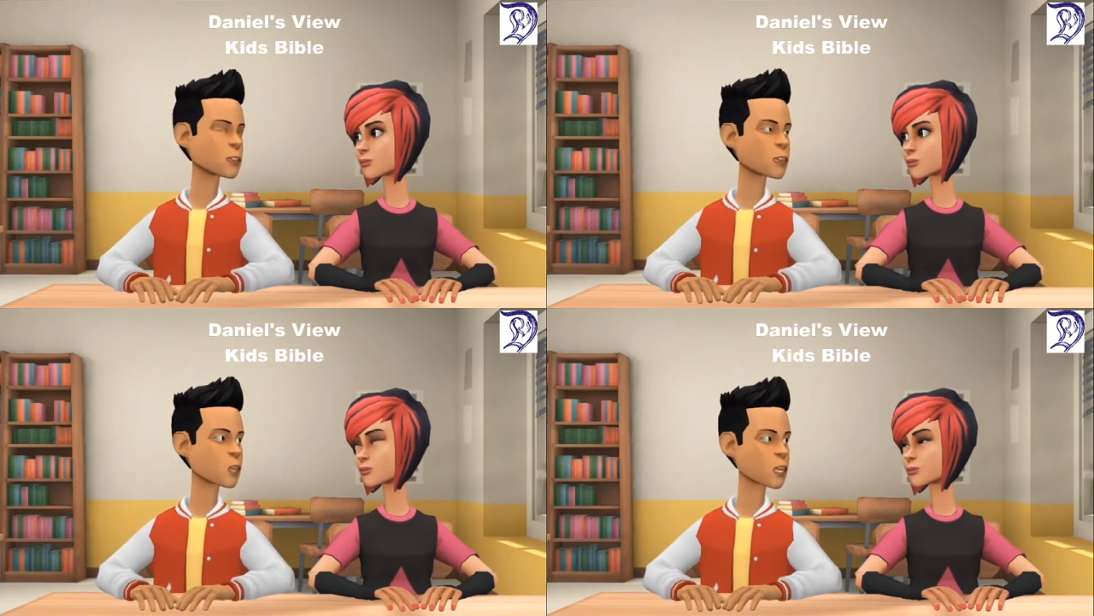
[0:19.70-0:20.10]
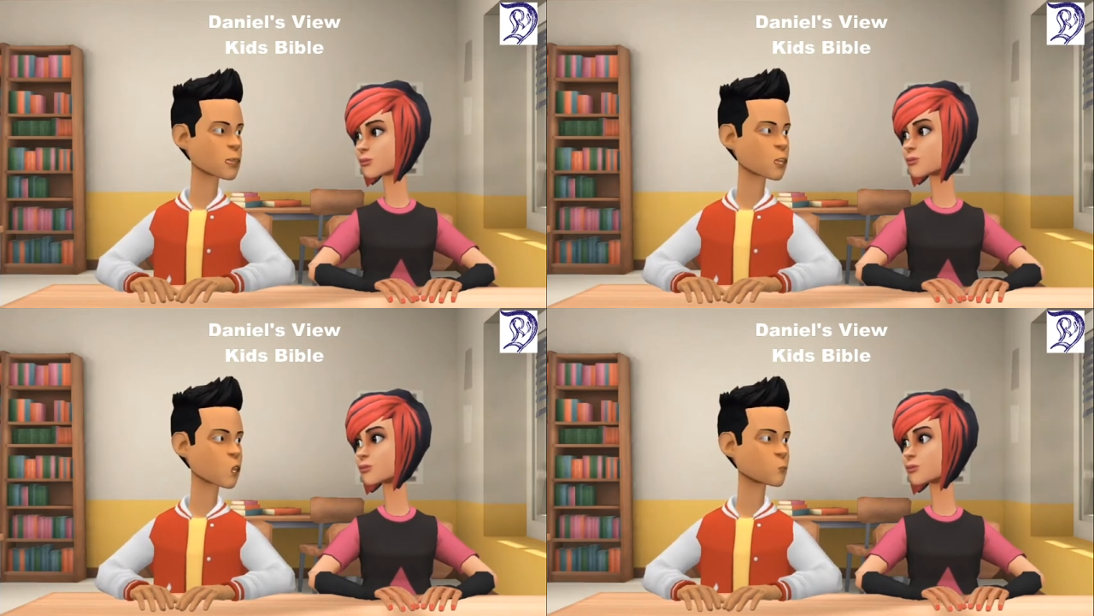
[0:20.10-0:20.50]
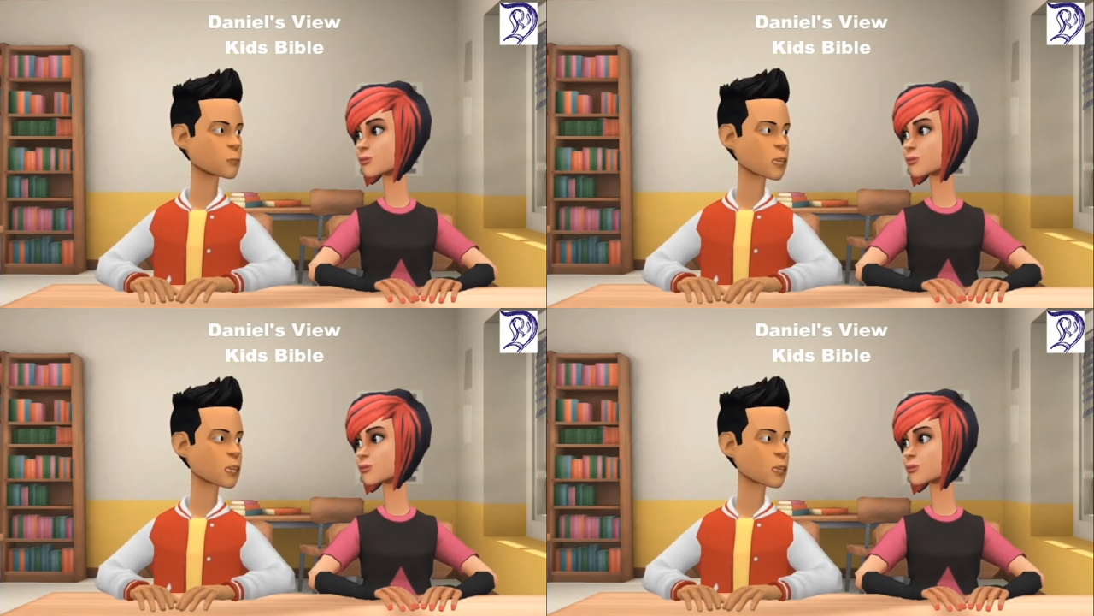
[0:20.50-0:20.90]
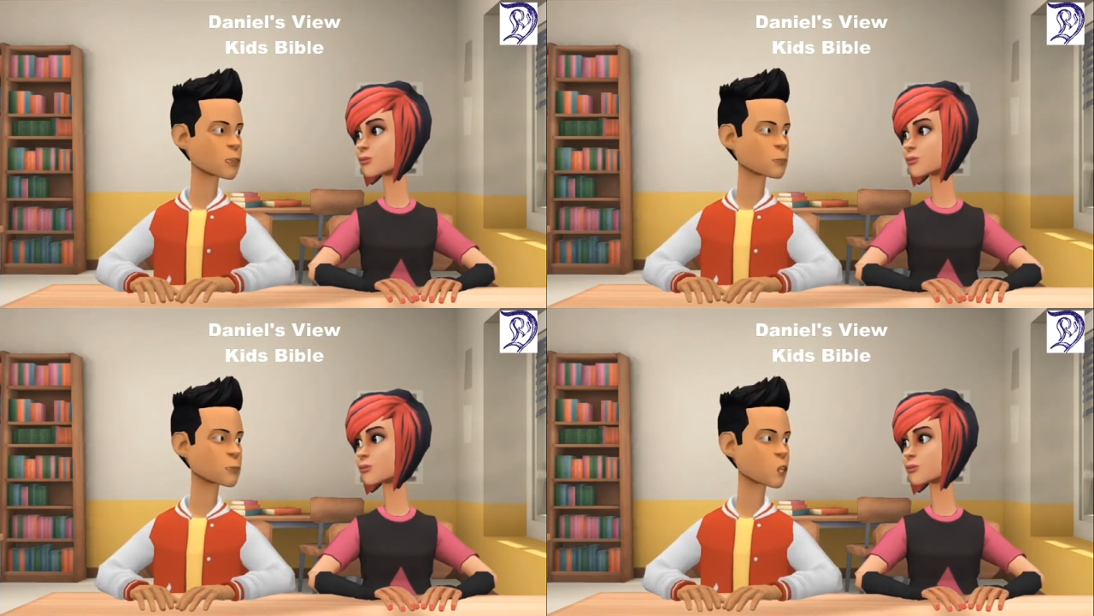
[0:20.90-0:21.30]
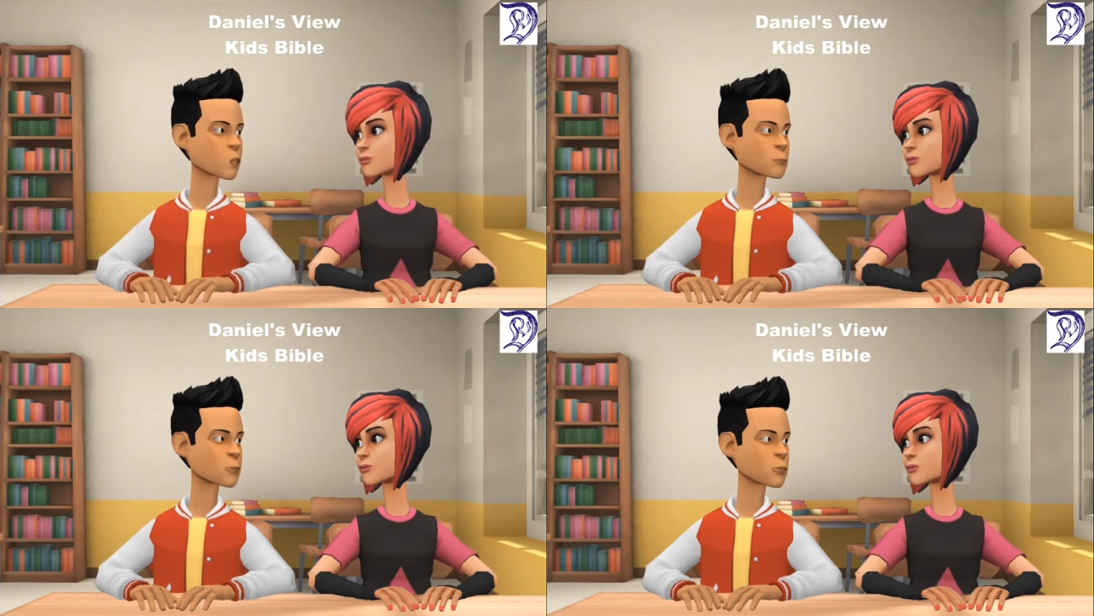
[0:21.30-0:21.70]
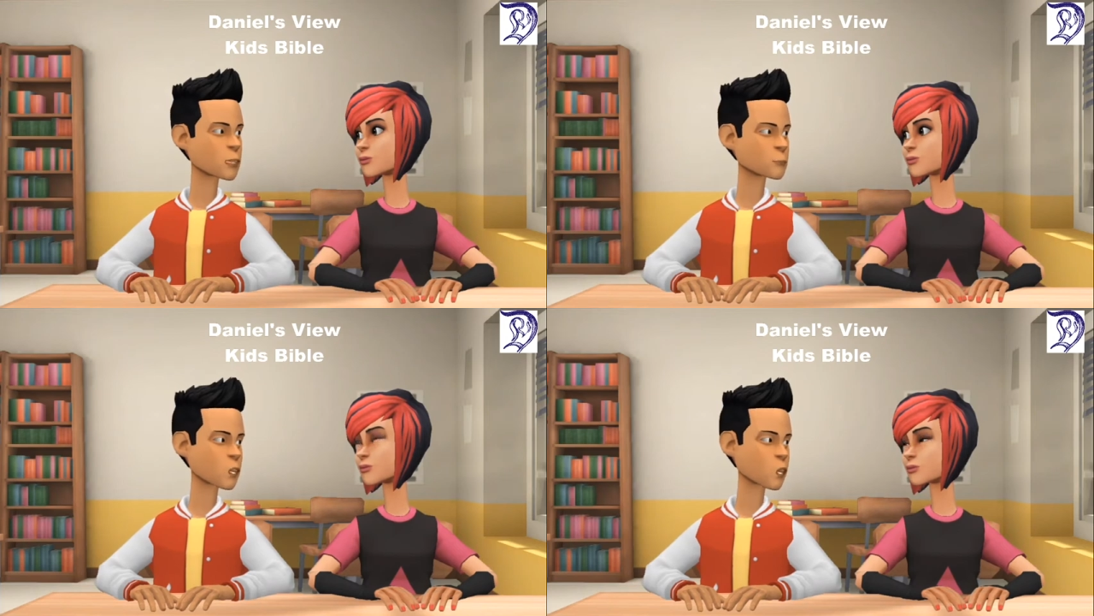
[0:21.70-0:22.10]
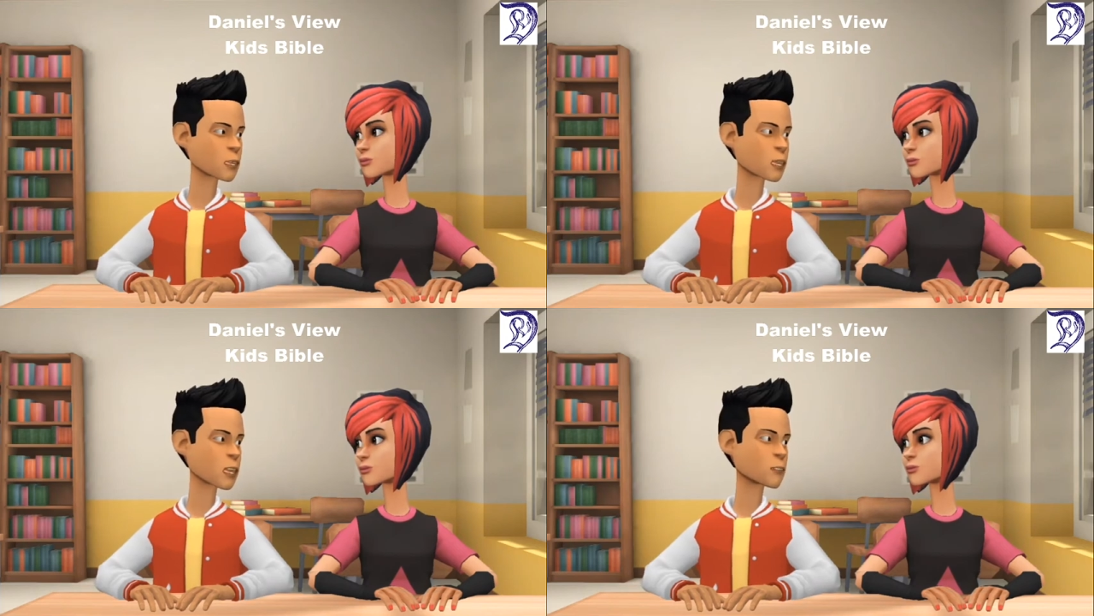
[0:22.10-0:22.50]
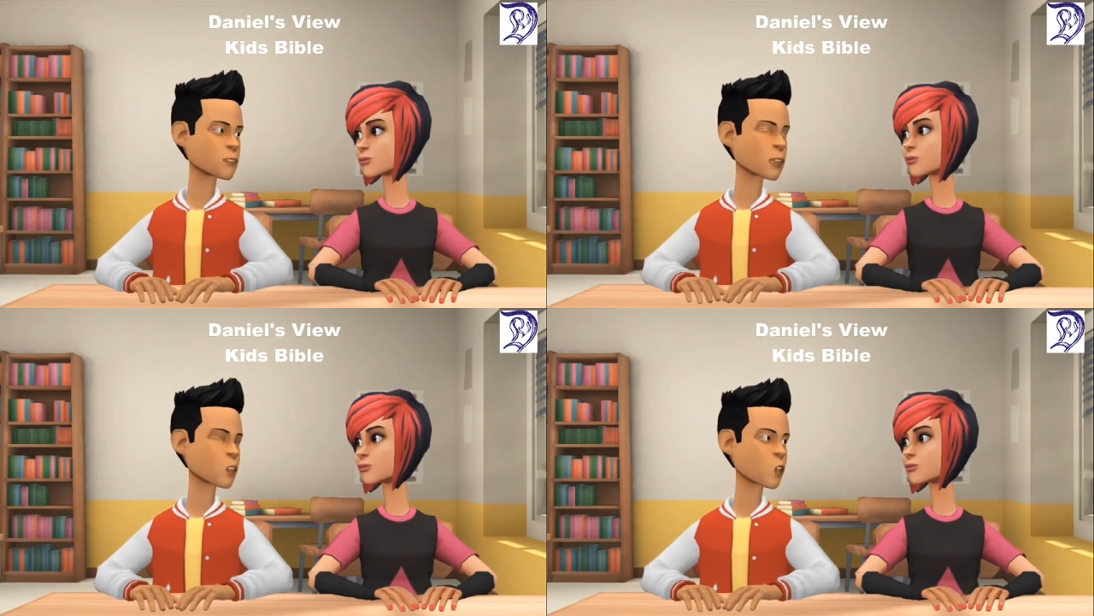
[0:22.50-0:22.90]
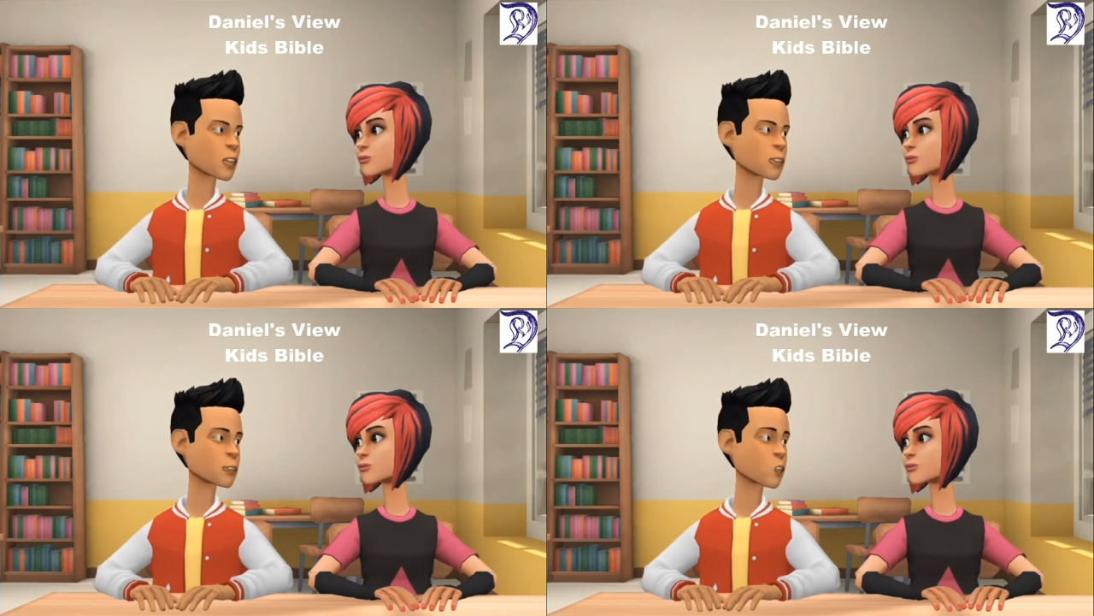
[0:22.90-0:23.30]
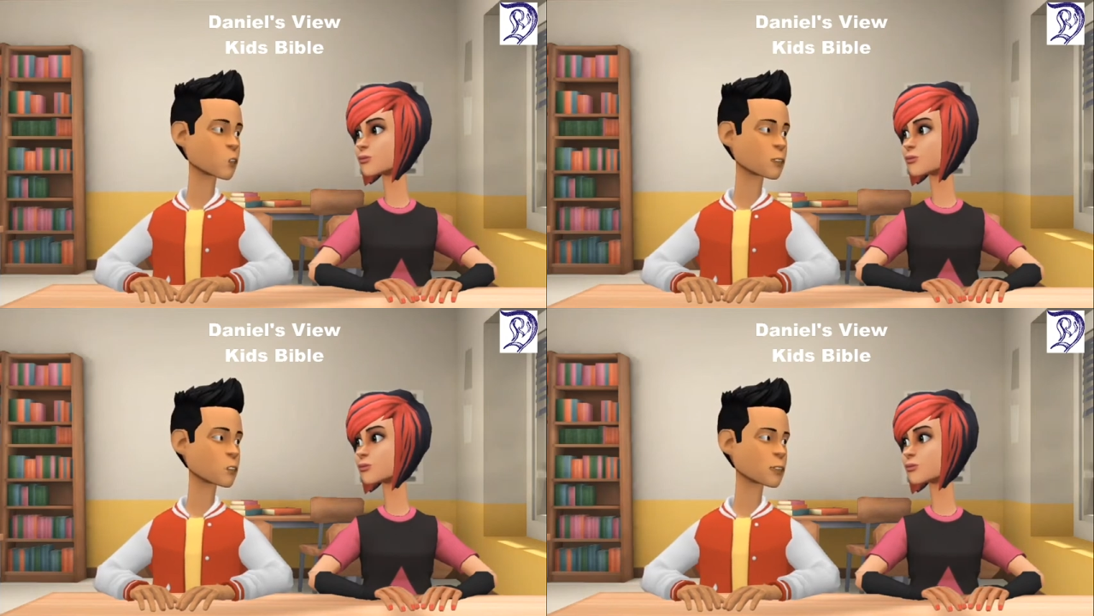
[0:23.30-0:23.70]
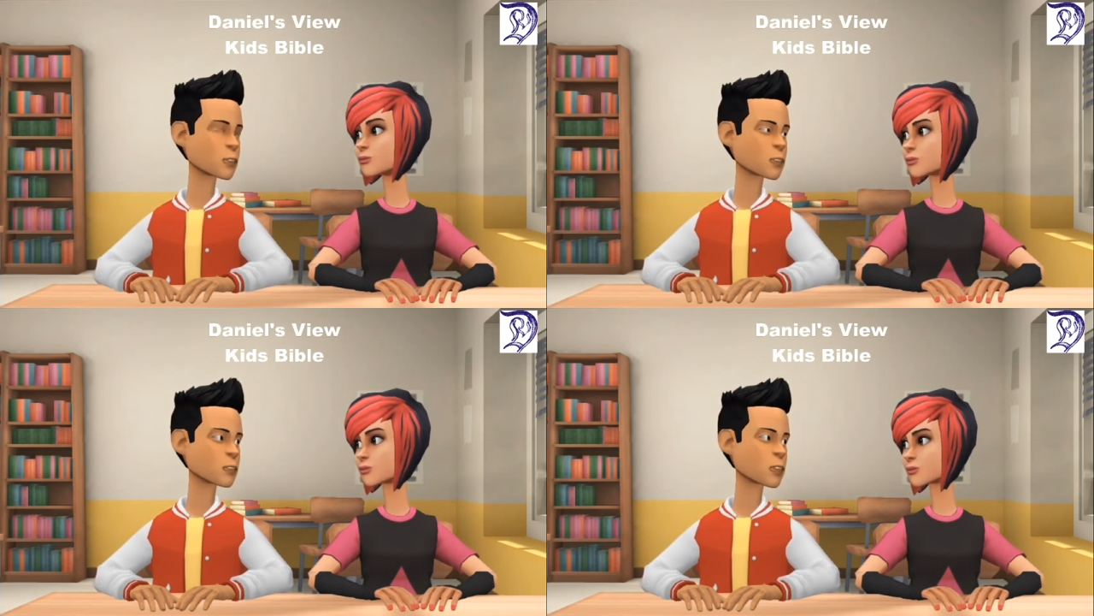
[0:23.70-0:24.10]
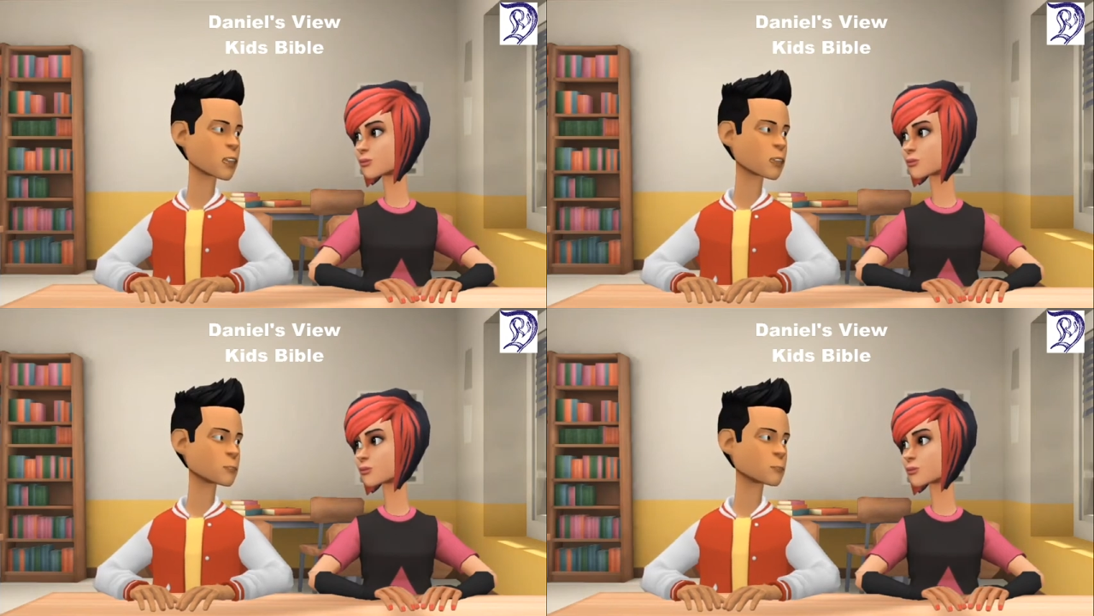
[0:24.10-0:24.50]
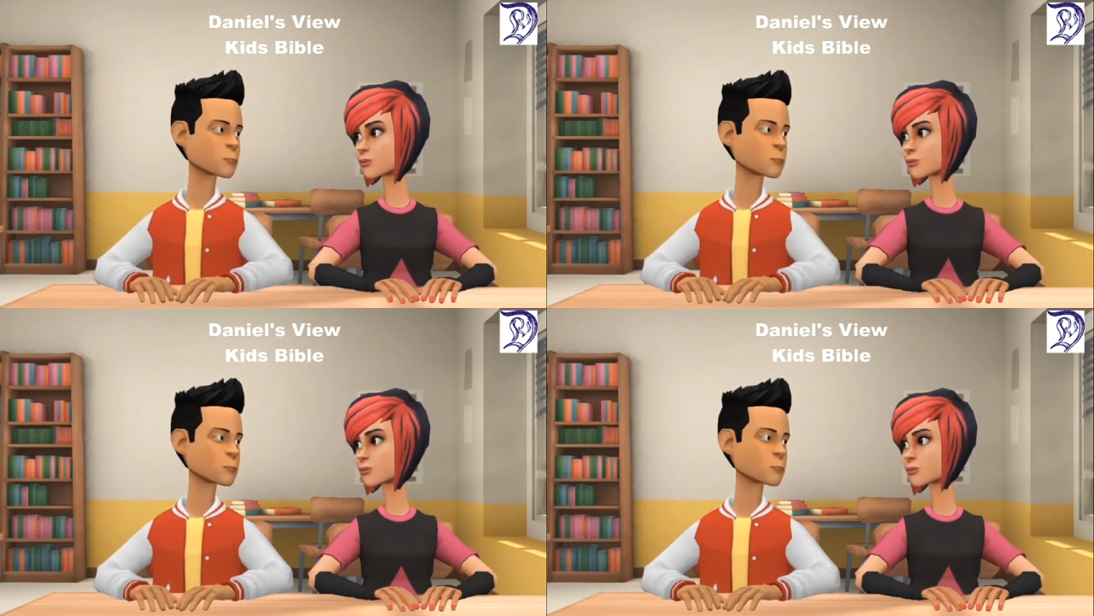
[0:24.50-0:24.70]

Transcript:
Speaker 1: I request all parents to subscribe to Daniel's View channel also like and share.